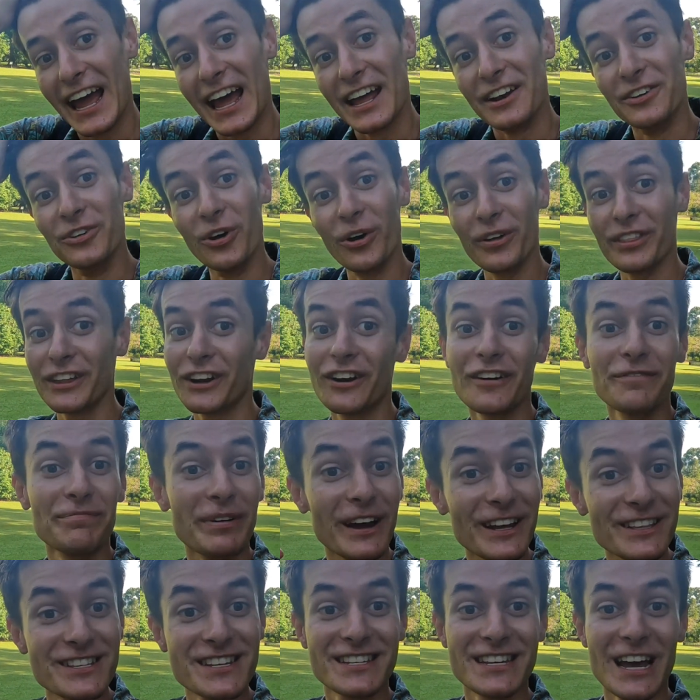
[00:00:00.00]
Not that I've
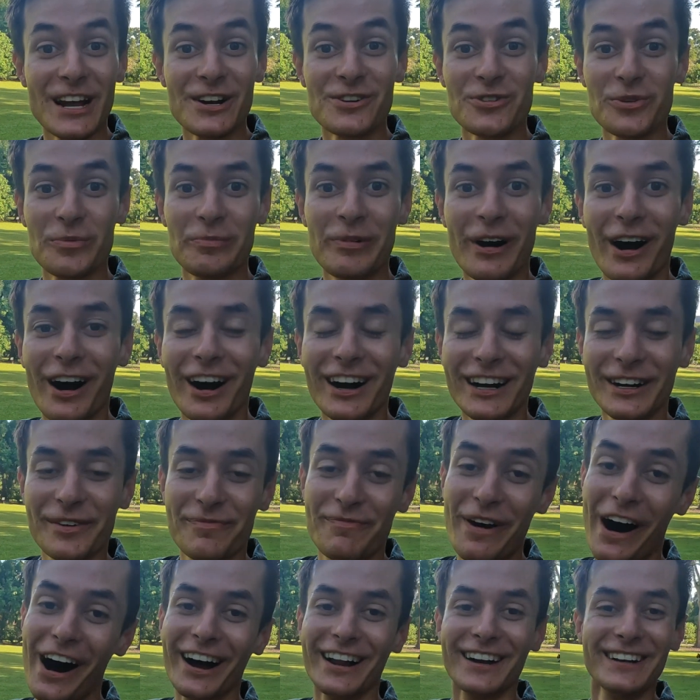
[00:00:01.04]
been to Central Park,
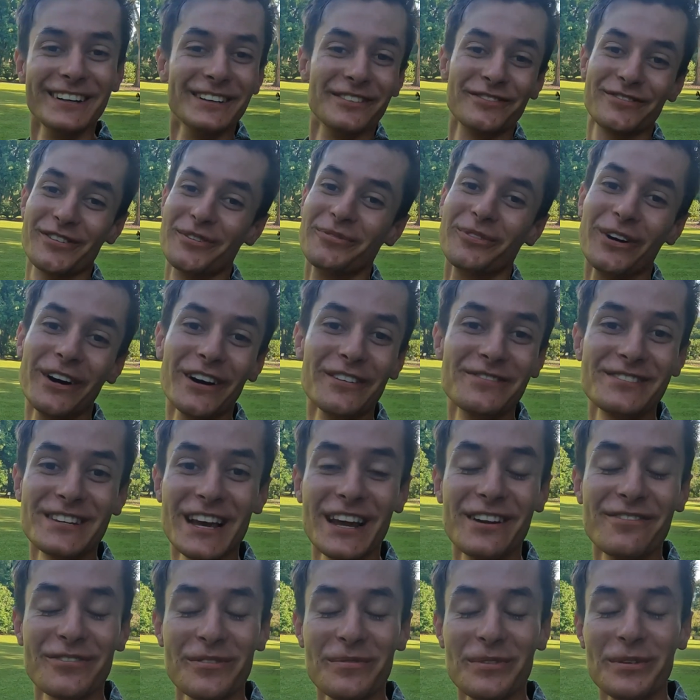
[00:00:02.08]
but from what I've
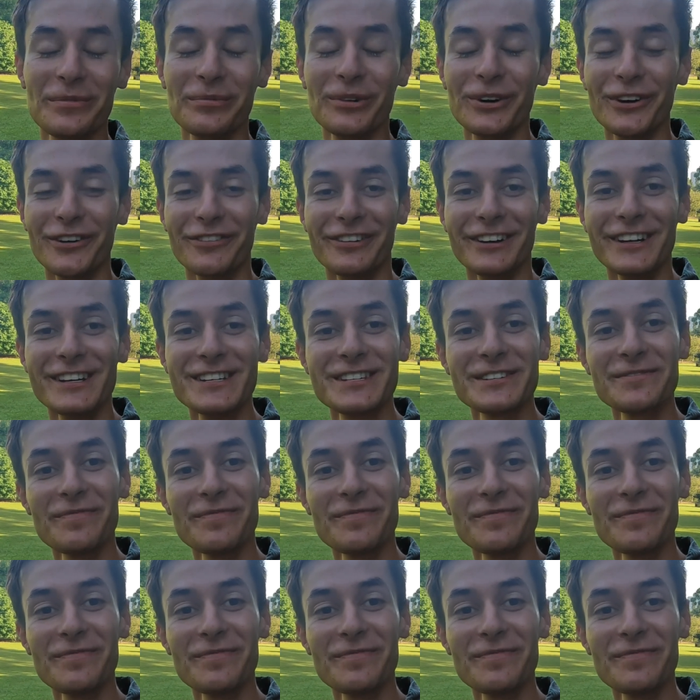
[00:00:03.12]
seen from the movies.